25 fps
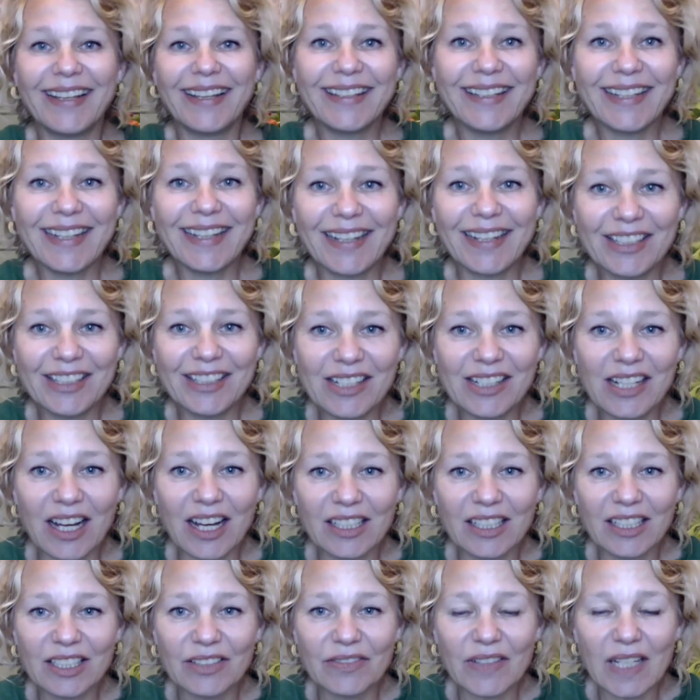yeah, you
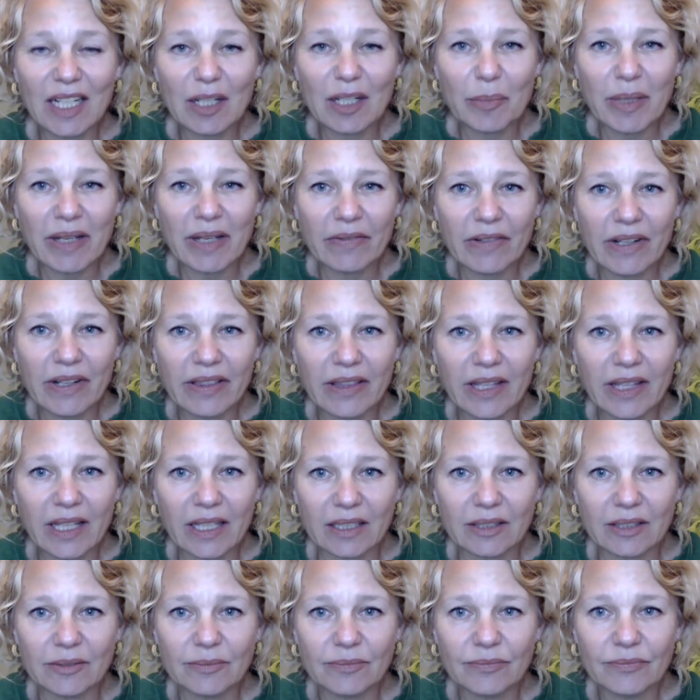can't develop
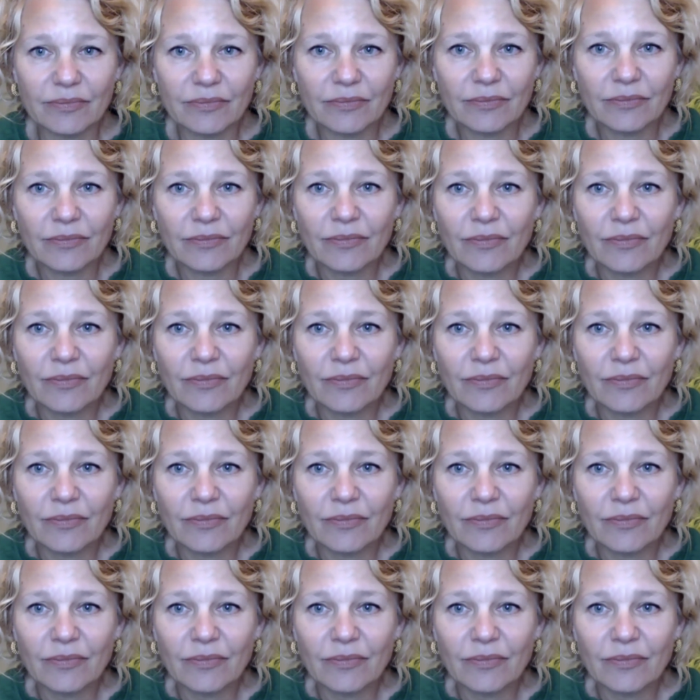everything.